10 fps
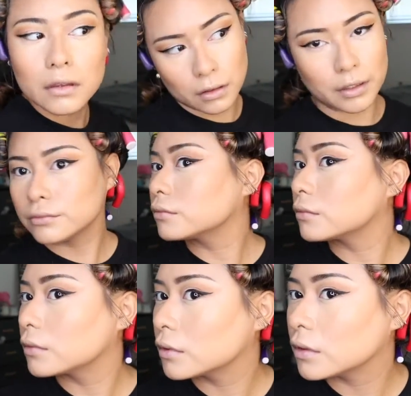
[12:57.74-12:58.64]
Okay.
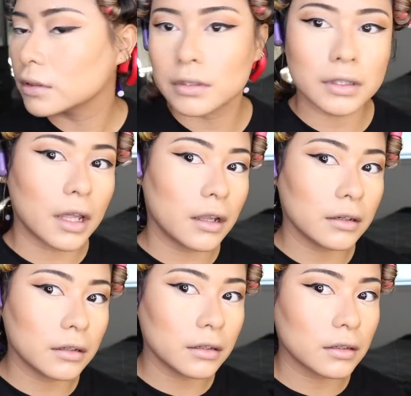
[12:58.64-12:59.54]
You see that?
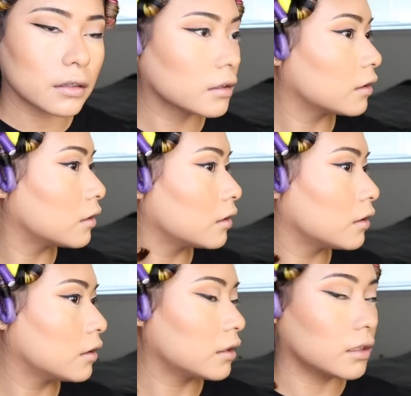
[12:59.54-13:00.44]

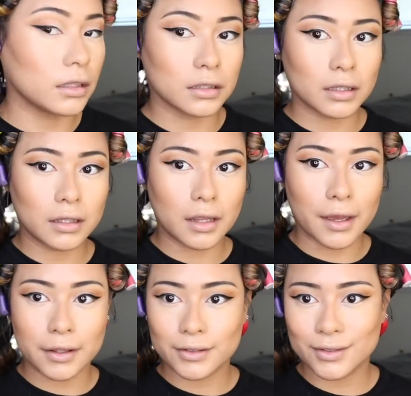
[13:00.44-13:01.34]
You see
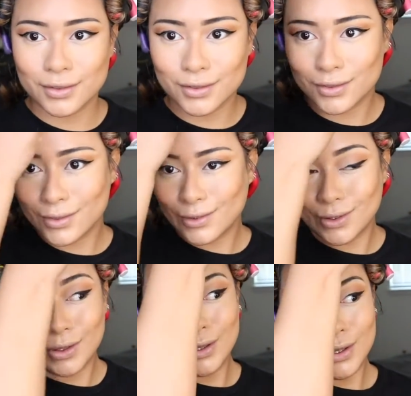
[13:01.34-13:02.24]
that?
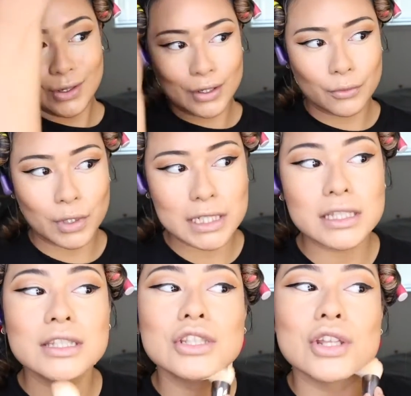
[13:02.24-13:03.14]
Looking really
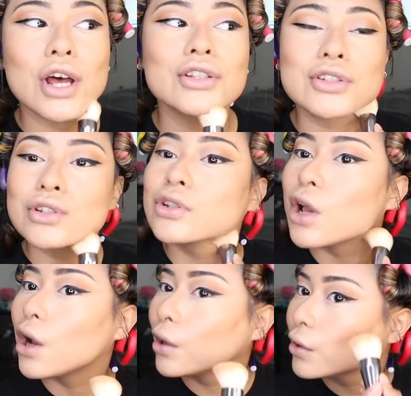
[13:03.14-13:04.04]
snatched
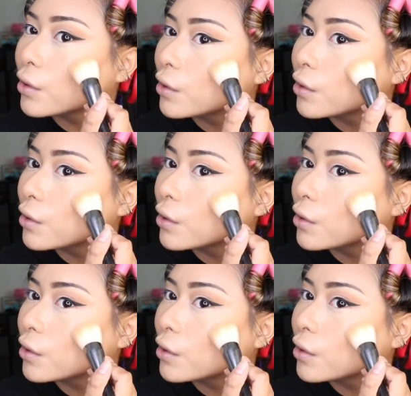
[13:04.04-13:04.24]
now.